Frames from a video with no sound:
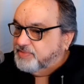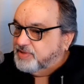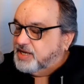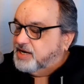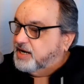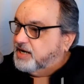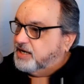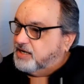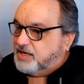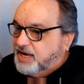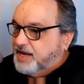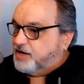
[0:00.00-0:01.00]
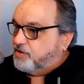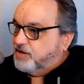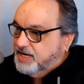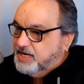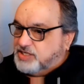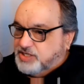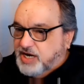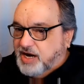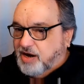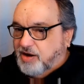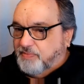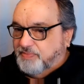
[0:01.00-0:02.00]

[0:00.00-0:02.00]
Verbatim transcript: and ending later each year.